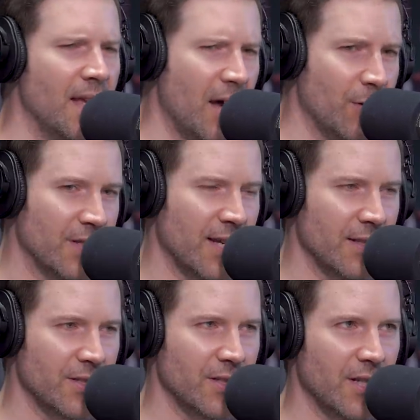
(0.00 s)
how
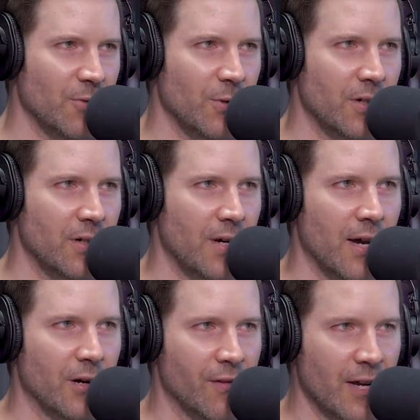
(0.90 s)
intelligent they were,
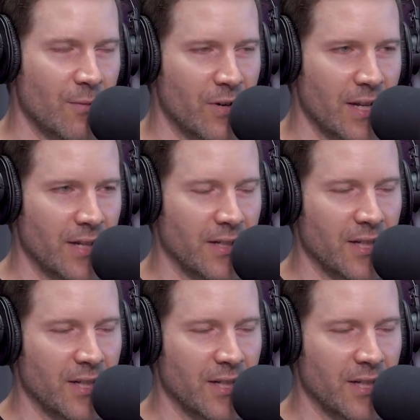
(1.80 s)
how groundbreaking mm-hmm.